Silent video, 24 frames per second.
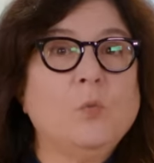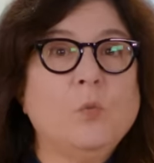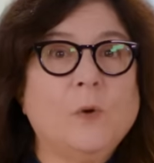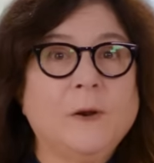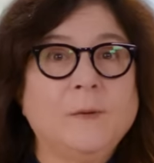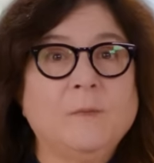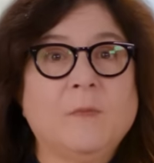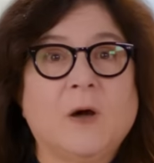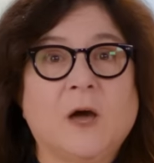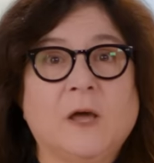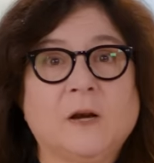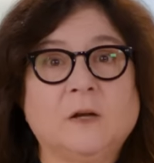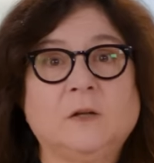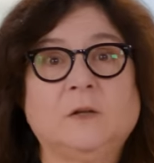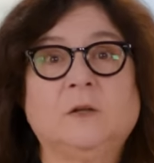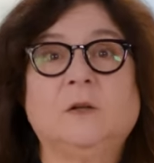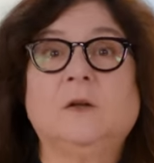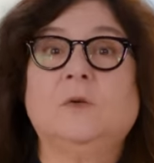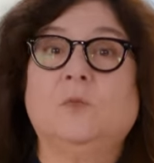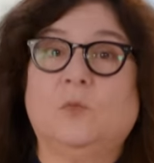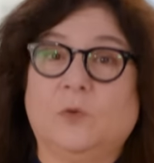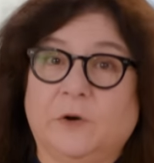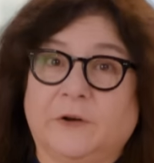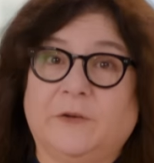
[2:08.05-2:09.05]
one model
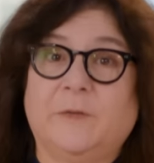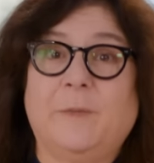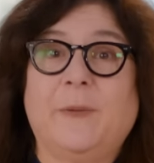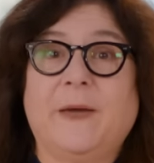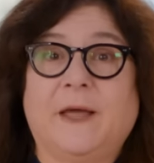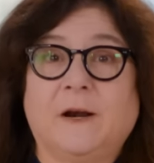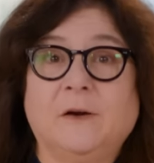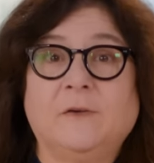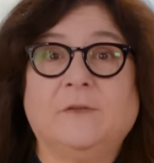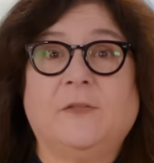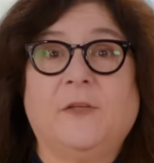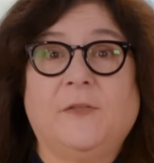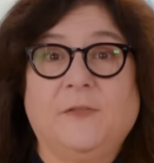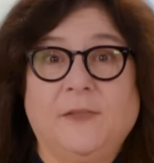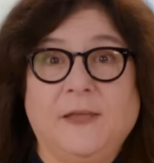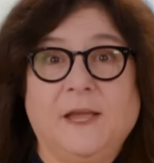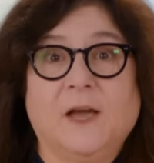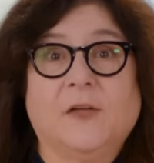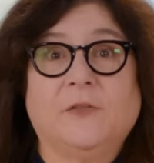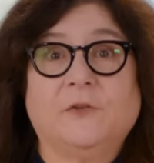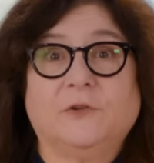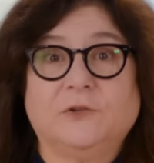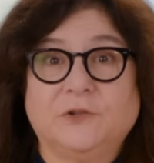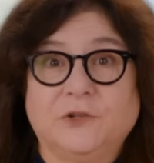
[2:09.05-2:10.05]
worked better than the
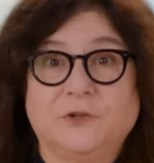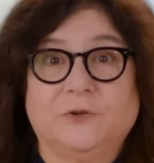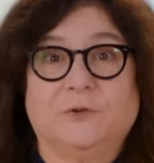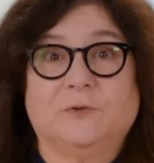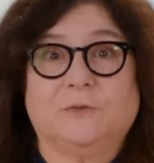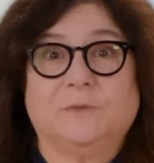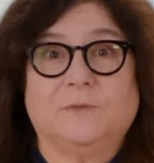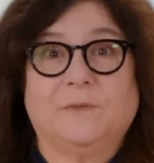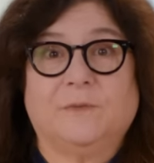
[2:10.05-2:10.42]
other two,